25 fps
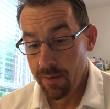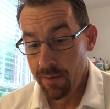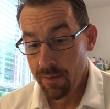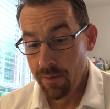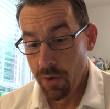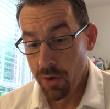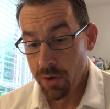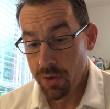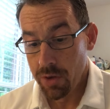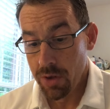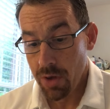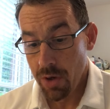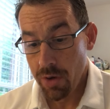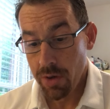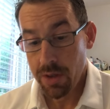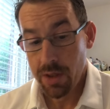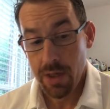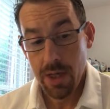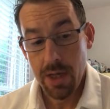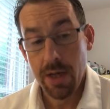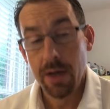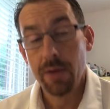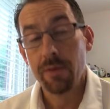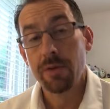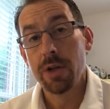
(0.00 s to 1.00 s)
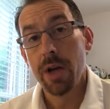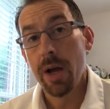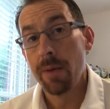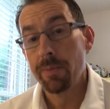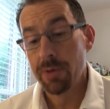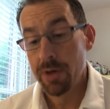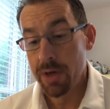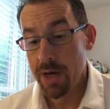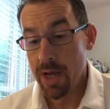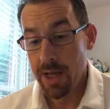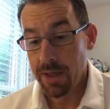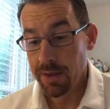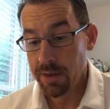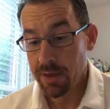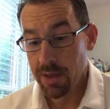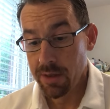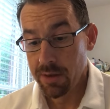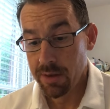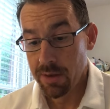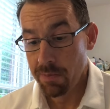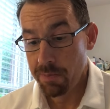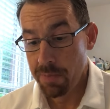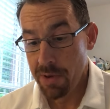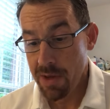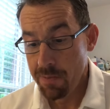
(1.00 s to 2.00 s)
verse 13 of chapter 9
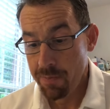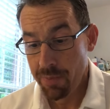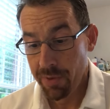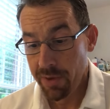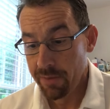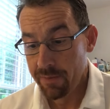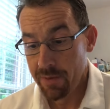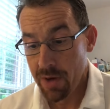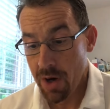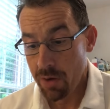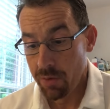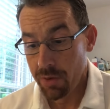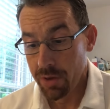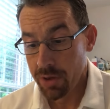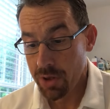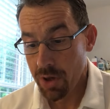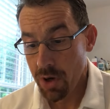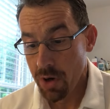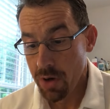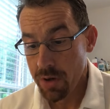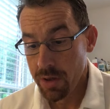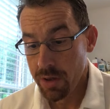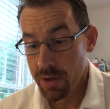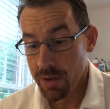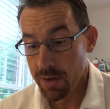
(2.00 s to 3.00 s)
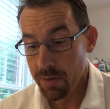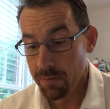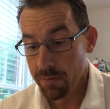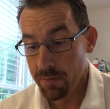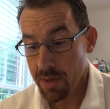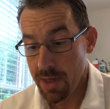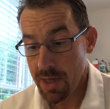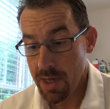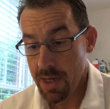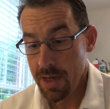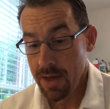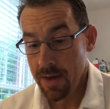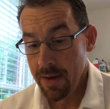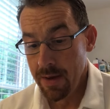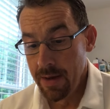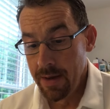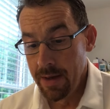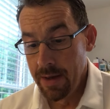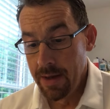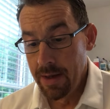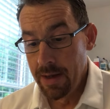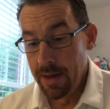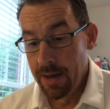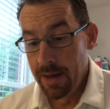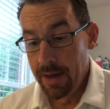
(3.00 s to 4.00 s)
says, The people have not returned to me.
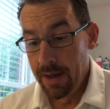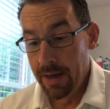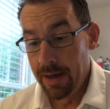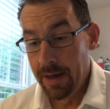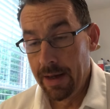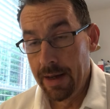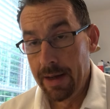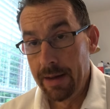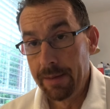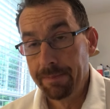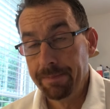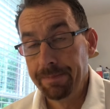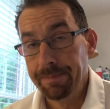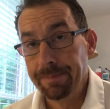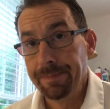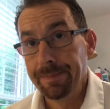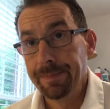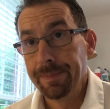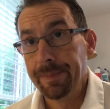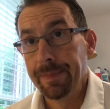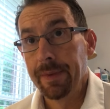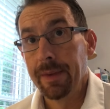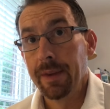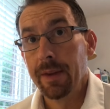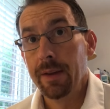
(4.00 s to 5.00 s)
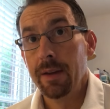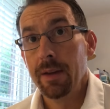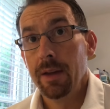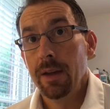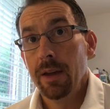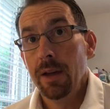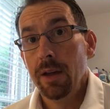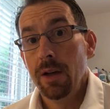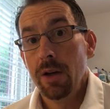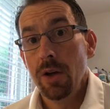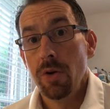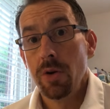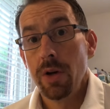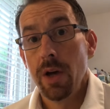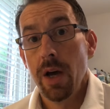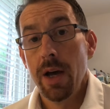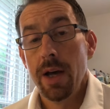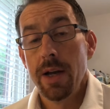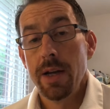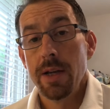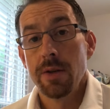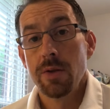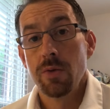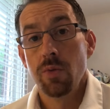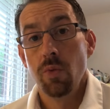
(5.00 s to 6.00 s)
Um, you know,
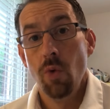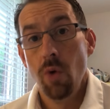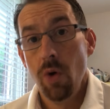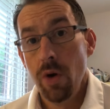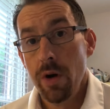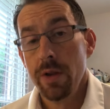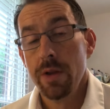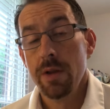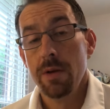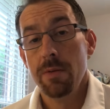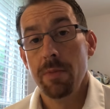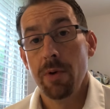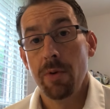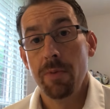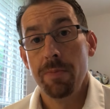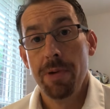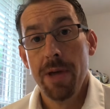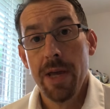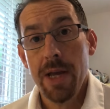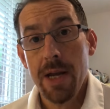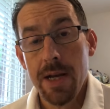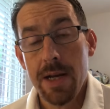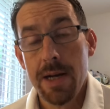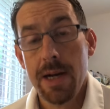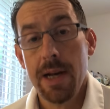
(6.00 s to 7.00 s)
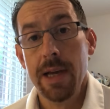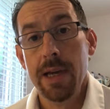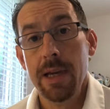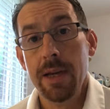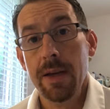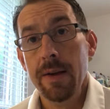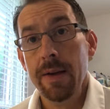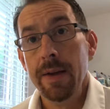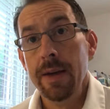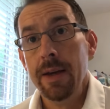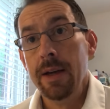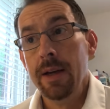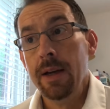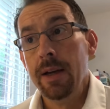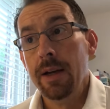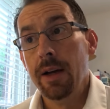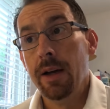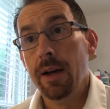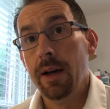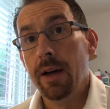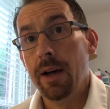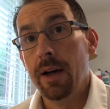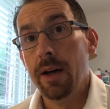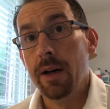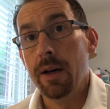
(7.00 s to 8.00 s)
God has warned them repeatedly
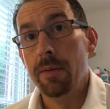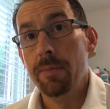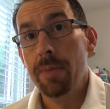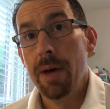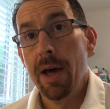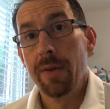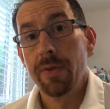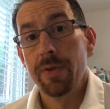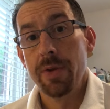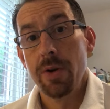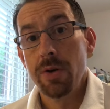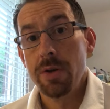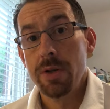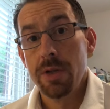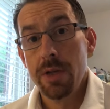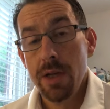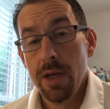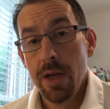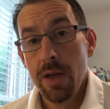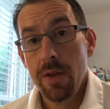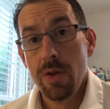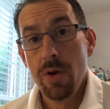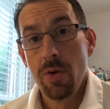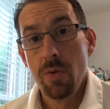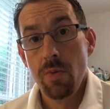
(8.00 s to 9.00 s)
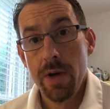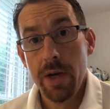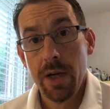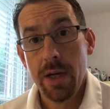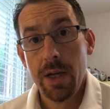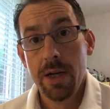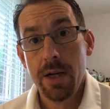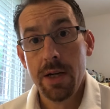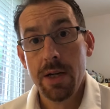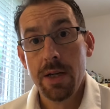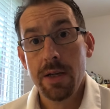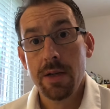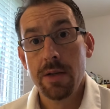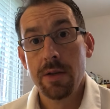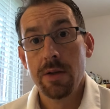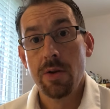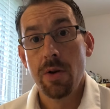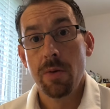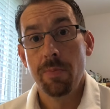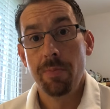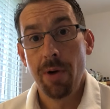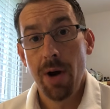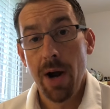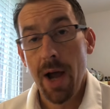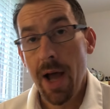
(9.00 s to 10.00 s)
uh, about their sin, their wickedness, their
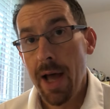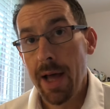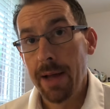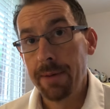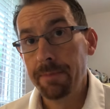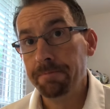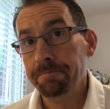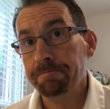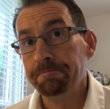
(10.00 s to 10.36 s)
pride.